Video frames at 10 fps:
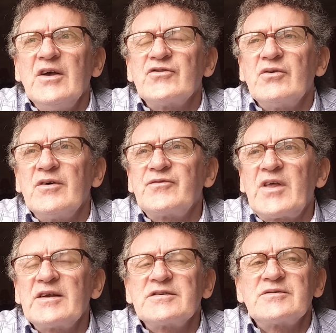So if
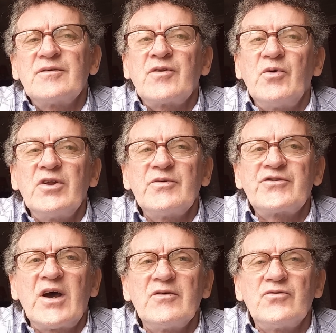the money was
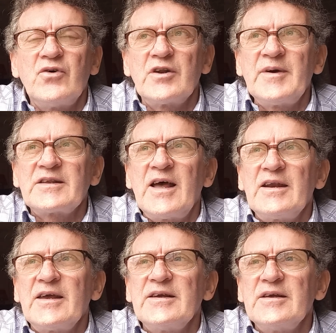down, Ronan
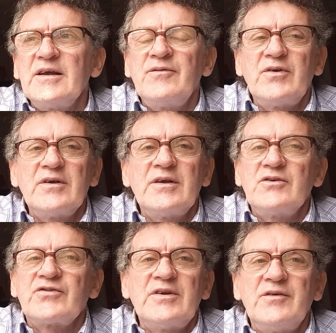McNally, if he
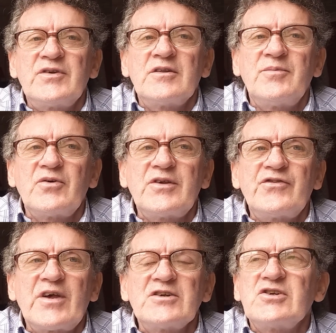doesn't leave it in the bookies
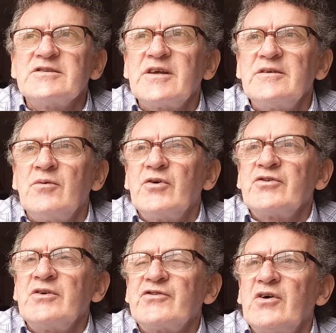satchels, no more
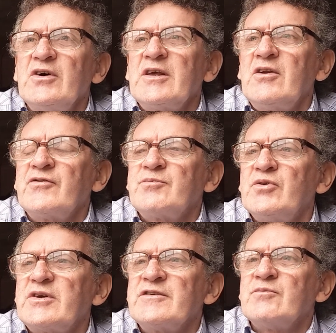than us all, he loves
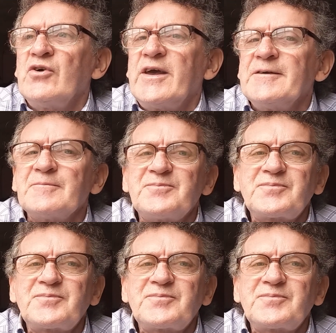bookies money.